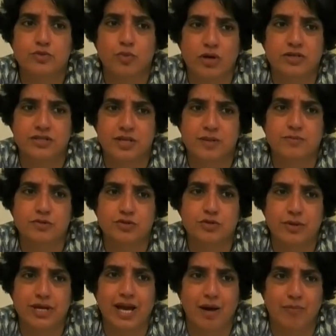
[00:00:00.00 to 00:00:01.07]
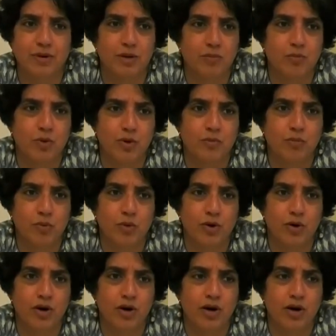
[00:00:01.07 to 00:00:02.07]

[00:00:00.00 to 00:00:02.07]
what seems to be happening more and more.